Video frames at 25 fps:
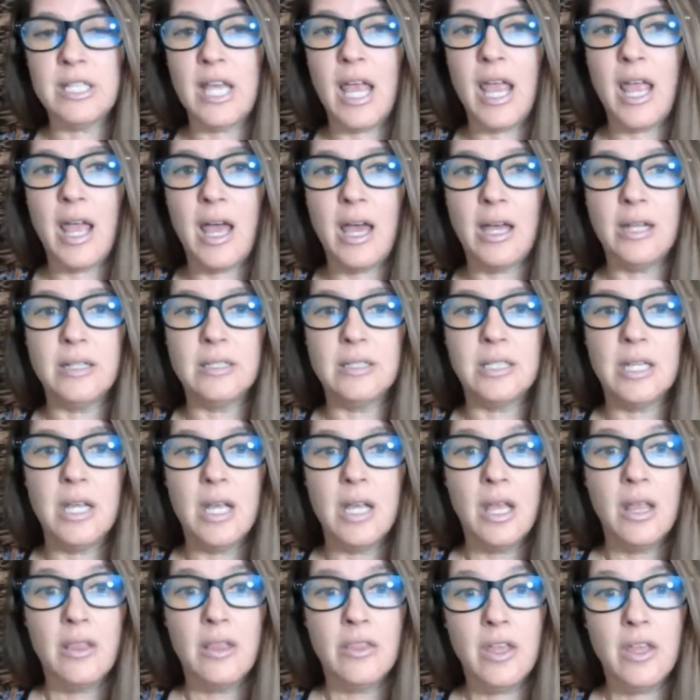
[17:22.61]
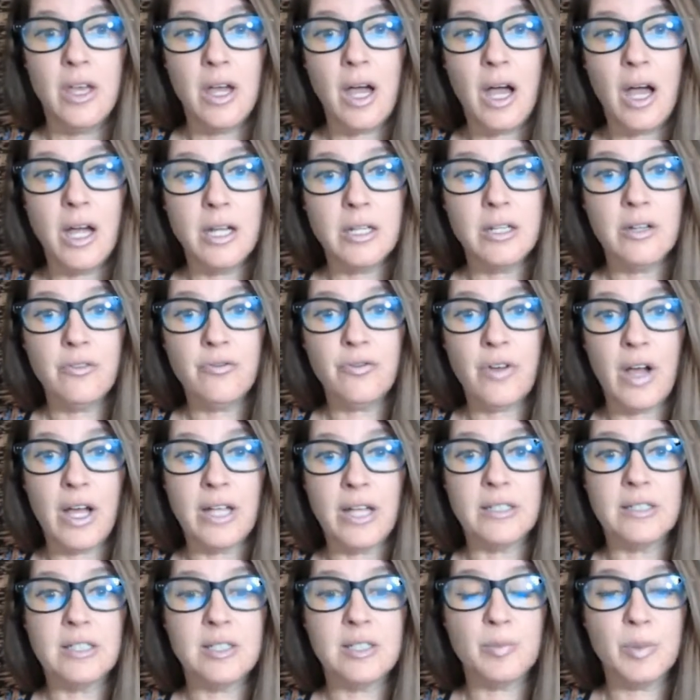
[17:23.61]
and the
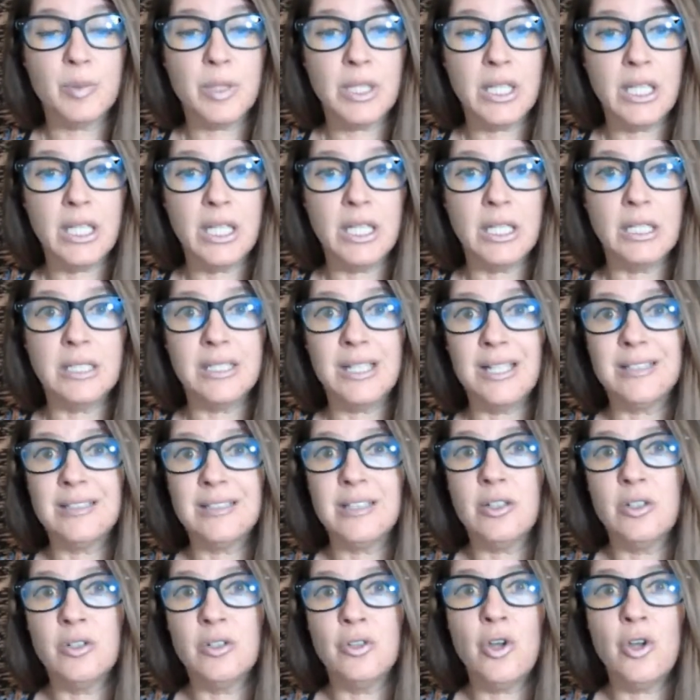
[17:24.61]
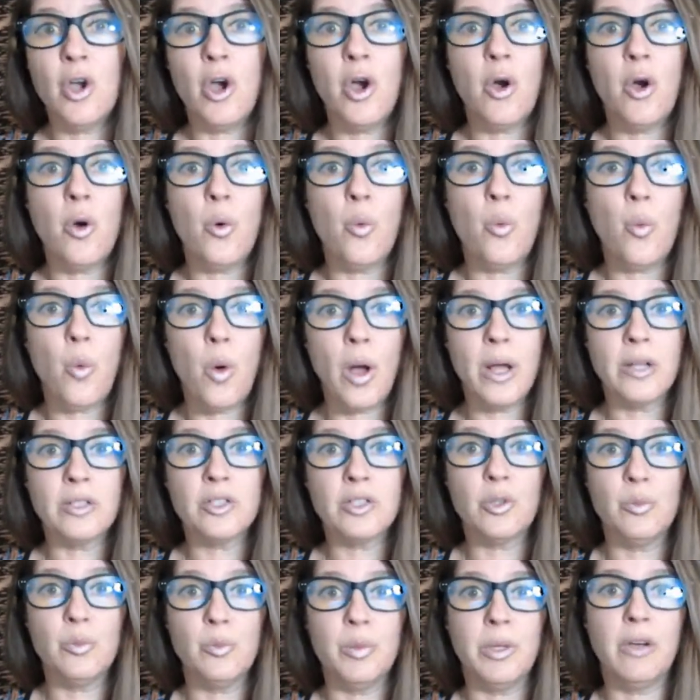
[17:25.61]
undefined spleen doesn't know what
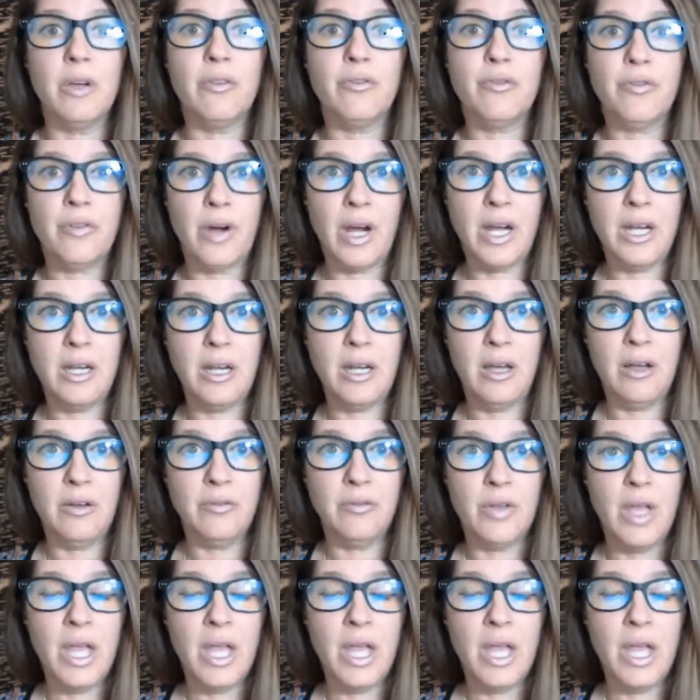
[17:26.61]
to be afraid of.